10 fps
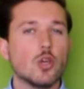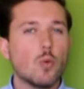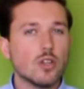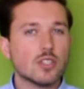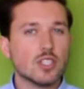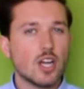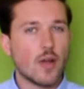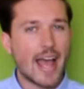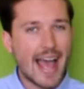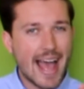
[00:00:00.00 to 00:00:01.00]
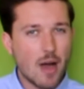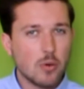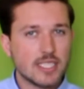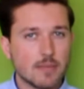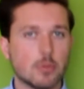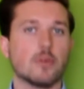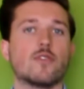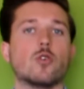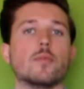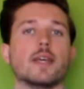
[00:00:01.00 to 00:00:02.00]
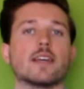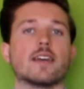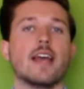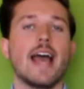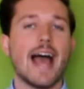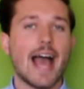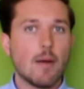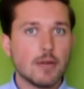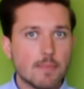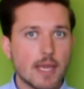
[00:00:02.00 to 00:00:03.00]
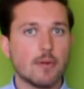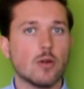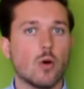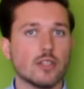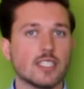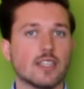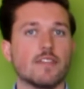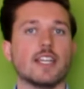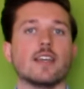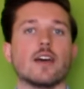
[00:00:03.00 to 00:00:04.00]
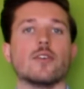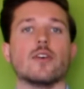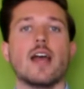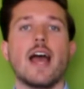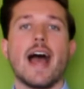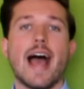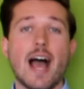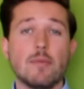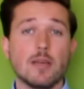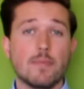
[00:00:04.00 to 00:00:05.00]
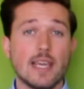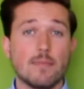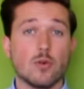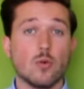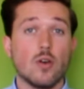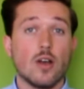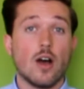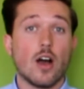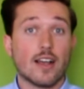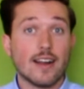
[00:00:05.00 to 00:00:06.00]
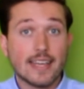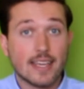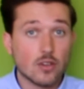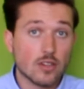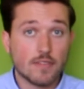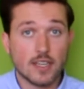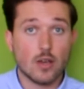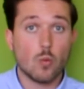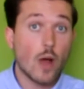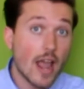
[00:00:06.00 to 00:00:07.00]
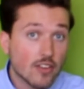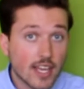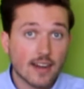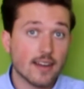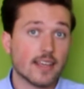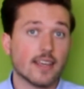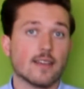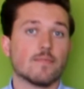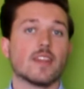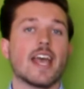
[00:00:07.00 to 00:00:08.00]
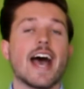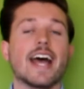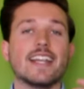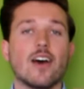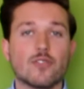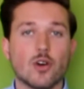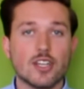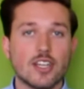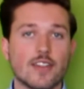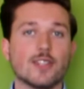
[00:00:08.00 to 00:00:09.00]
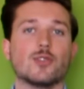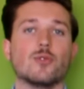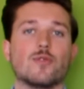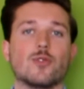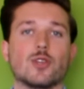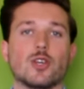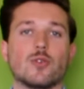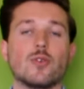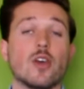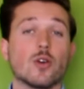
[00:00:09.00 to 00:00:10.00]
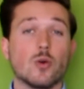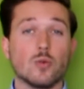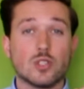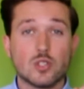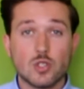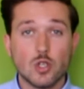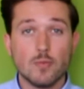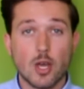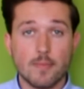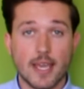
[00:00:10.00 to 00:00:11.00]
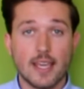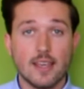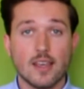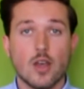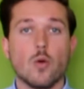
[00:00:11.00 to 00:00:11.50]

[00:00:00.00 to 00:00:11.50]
You want to know, how is it performing? How many people are watching the video? How many people are clicking on the video? Where are they clicking? And I've got another tool for you called SumoMe,